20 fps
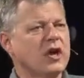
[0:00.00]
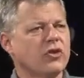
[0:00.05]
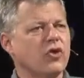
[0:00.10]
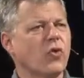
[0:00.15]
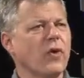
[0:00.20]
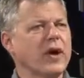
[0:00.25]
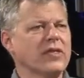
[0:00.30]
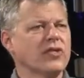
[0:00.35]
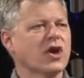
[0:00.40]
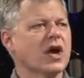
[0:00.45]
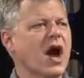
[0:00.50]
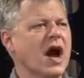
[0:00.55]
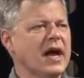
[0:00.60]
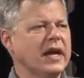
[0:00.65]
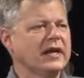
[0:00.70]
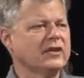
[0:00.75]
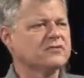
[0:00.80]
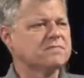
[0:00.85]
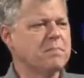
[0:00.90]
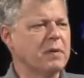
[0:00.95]
the way that God
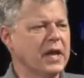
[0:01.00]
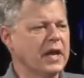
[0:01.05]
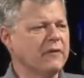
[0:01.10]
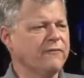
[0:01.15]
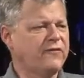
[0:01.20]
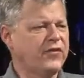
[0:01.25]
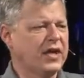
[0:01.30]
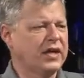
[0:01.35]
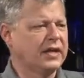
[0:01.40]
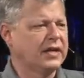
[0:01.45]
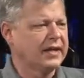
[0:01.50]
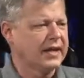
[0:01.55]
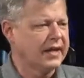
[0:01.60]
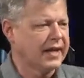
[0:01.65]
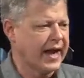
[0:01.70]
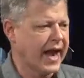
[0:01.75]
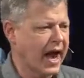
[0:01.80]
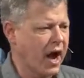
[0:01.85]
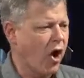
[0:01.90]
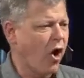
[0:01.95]
has benefited
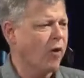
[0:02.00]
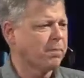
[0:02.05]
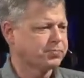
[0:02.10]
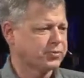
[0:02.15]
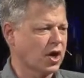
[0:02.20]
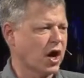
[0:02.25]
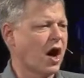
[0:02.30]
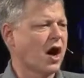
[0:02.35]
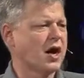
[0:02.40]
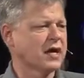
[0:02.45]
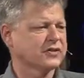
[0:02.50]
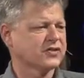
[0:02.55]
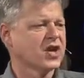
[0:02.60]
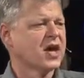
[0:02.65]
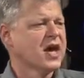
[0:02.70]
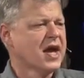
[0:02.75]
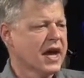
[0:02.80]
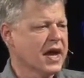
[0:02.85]
and helped us